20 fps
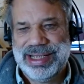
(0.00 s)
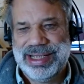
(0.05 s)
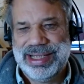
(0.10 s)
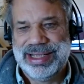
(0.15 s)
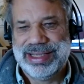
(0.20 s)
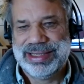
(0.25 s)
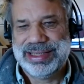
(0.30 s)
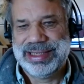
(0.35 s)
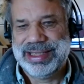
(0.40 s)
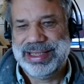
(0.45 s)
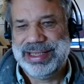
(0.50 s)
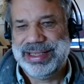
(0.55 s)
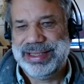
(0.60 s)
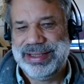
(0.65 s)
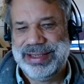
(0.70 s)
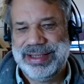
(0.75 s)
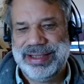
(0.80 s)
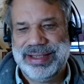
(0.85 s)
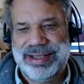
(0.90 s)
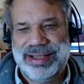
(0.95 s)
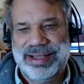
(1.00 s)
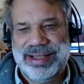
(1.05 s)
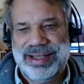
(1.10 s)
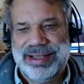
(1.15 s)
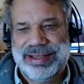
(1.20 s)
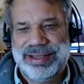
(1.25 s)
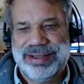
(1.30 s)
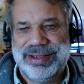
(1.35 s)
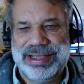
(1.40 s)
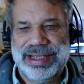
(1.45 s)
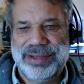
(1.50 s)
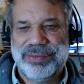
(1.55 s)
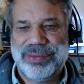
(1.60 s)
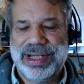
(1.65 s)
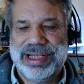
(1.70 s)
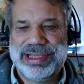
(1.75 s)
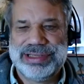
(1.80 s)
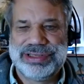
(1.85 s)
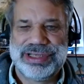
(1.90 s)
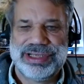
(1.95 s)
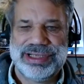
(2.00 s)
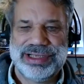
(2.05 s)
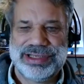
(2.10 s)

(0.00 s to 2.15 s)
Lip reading: and they rise to the